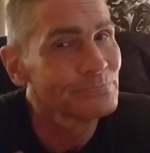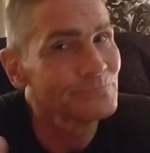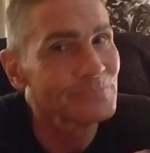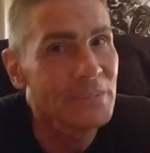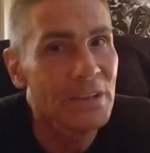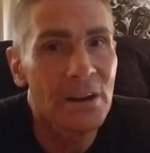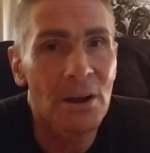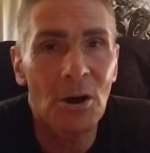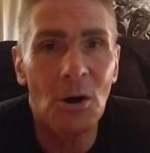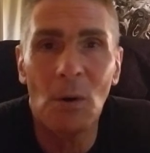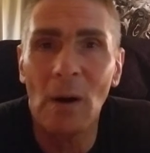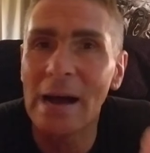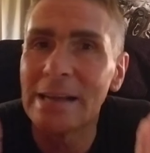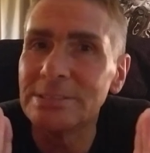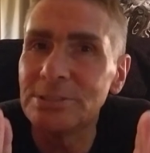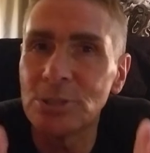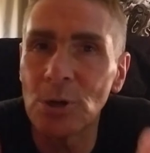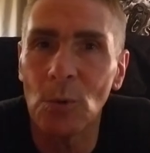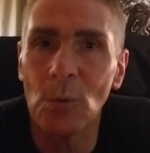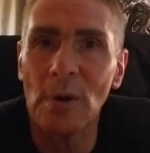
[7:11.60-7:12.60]
You know, I
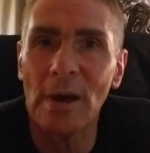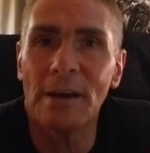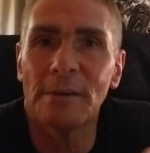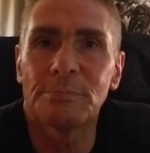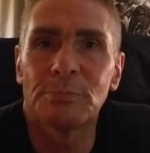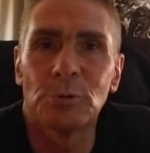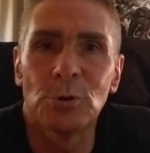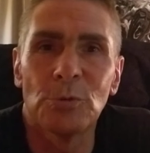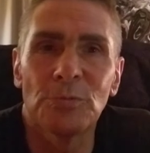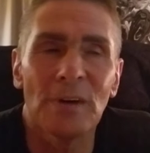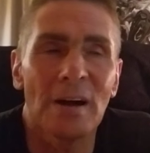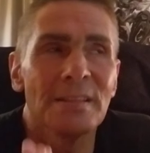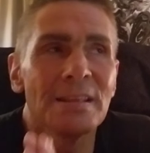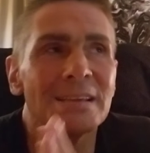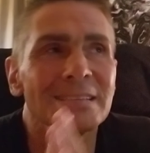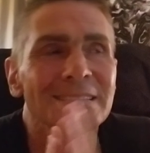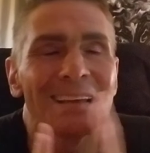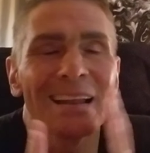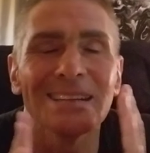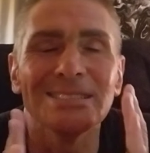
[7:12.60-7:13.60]
don't have proof on
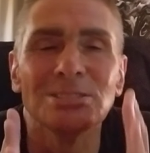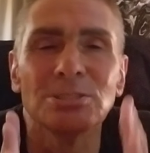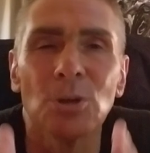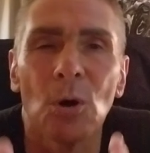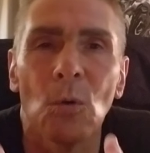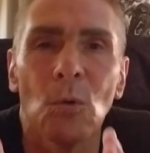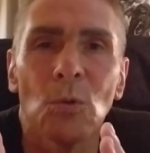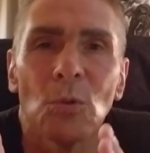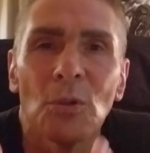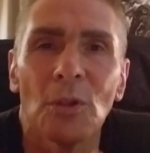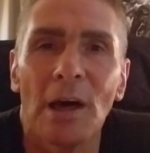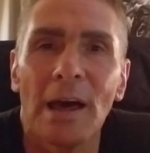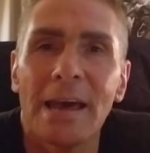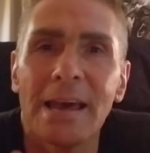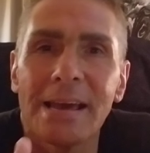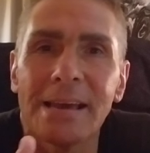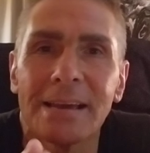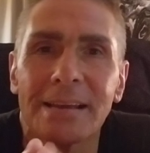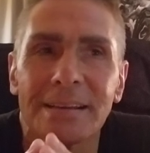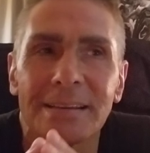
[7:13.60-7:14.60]
this and I don't
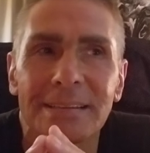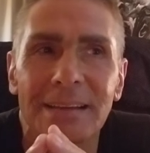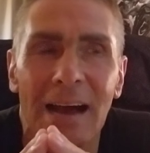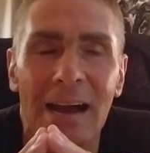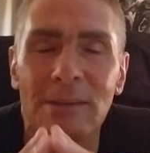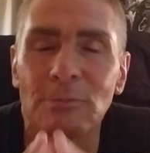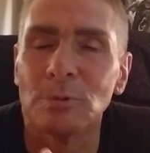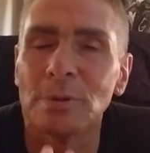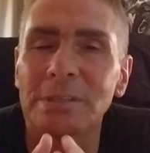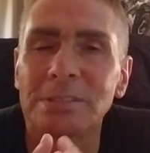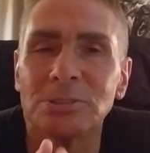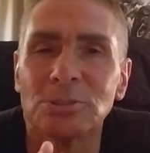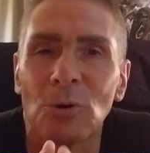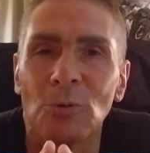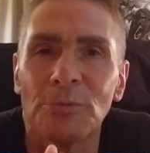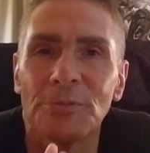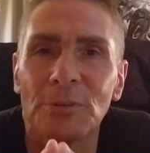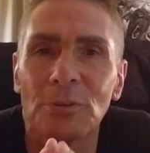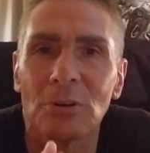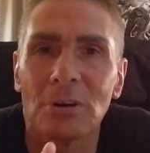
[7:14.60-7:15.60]
like, I really
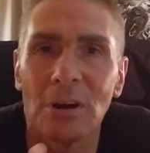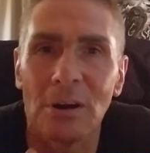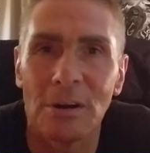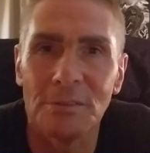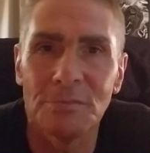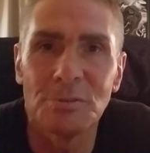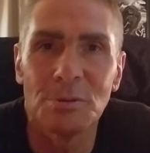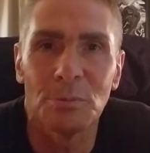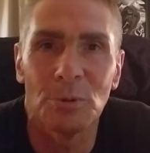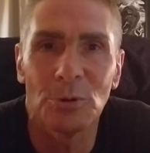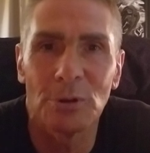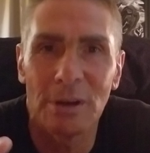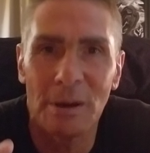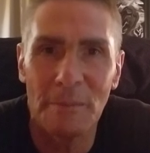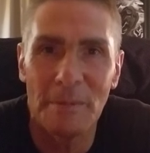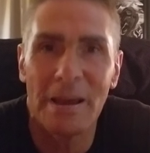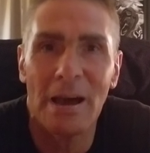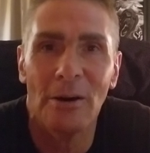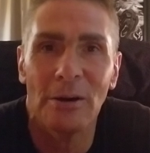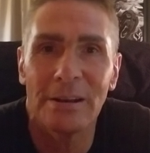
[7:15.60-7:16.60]
don't feel comfortable
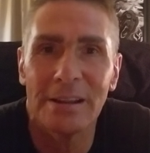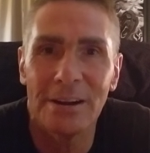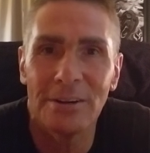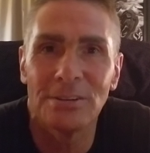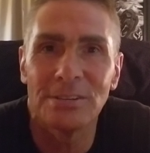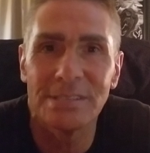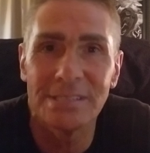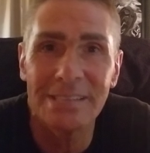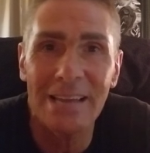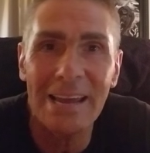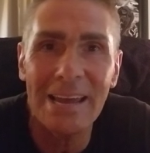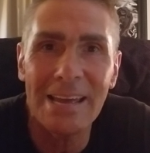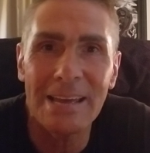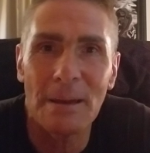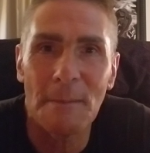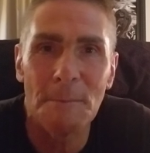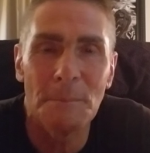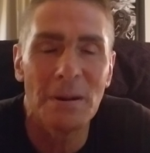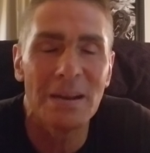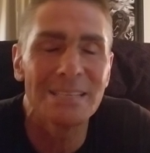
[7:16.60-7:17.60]
coming out on here and saying
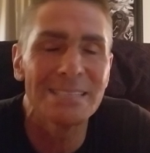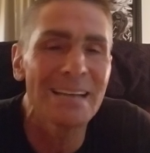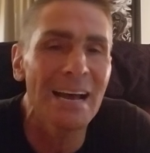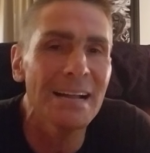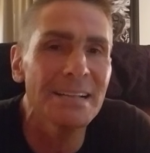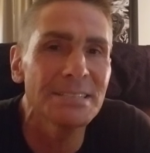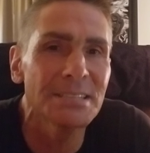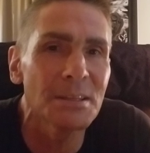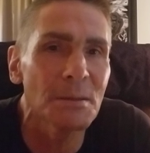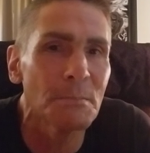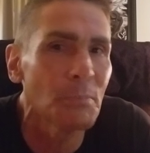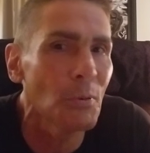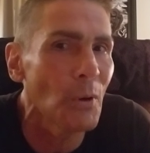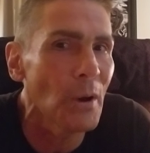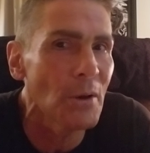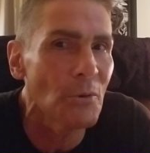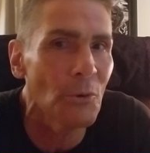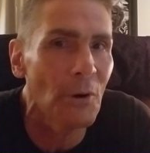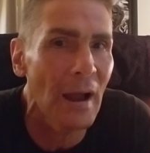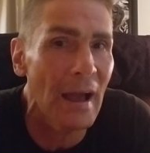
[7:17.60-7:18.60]
it, but it's gotten to the
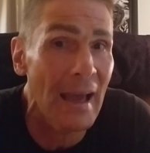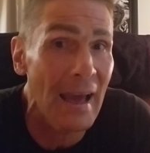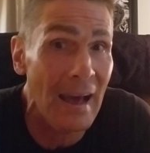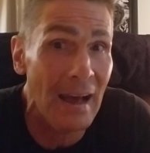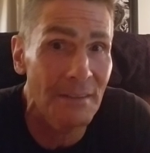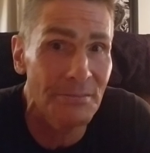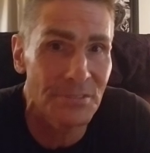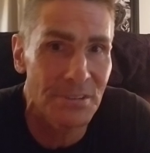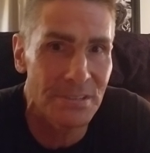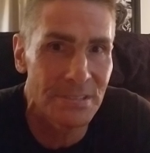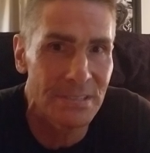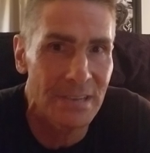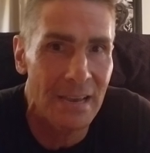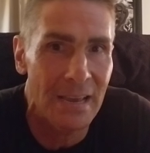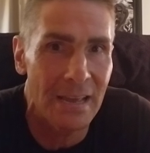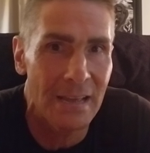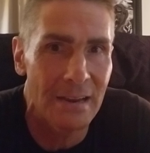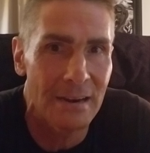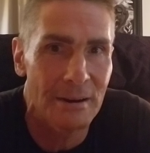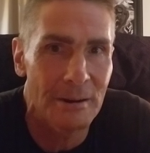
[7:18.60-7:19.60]
point where I have to say
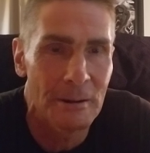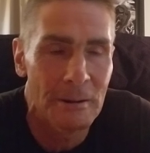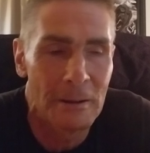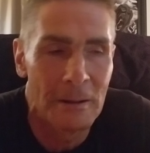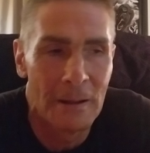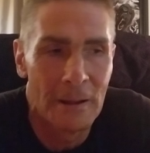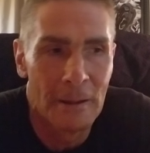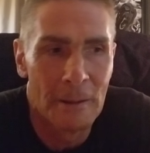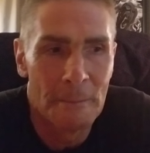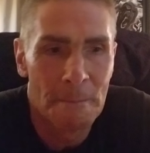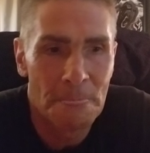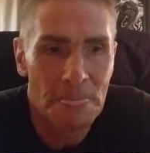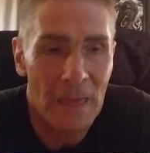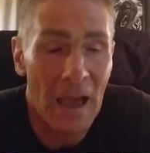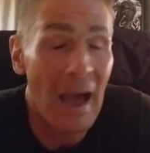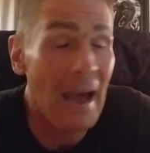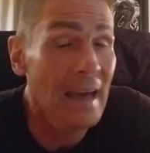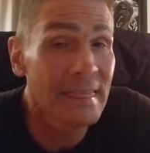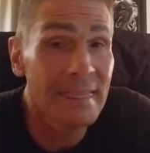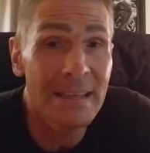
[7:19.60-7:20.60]
it.
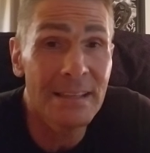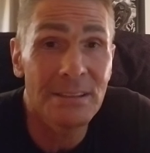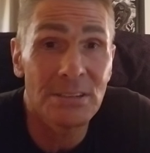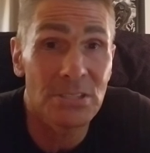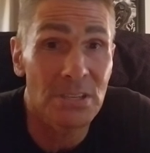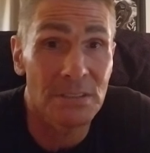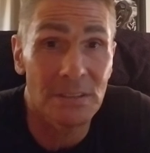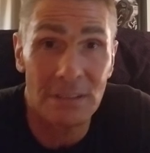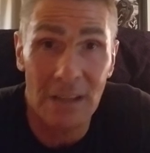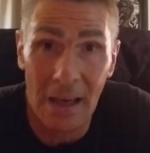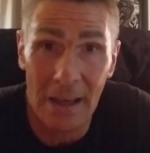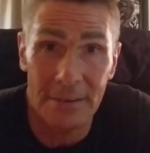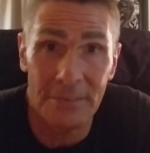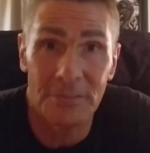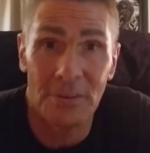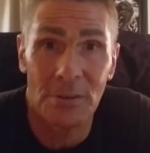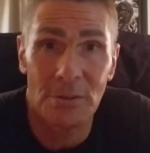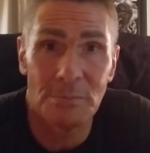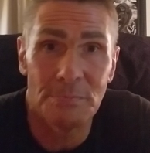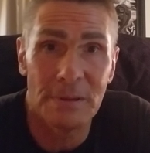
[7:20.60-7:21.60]
I think there's a lot of
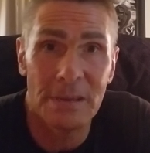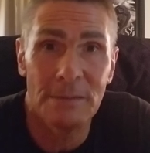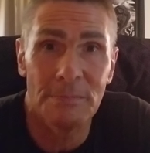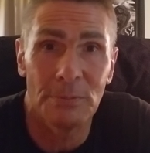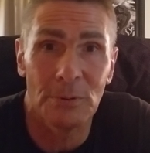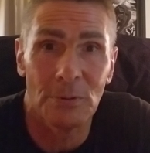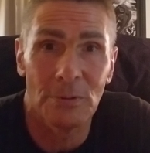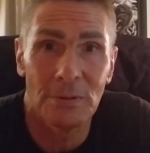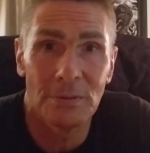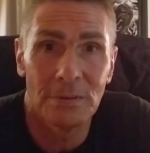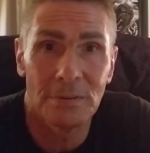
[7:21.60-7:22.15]
other people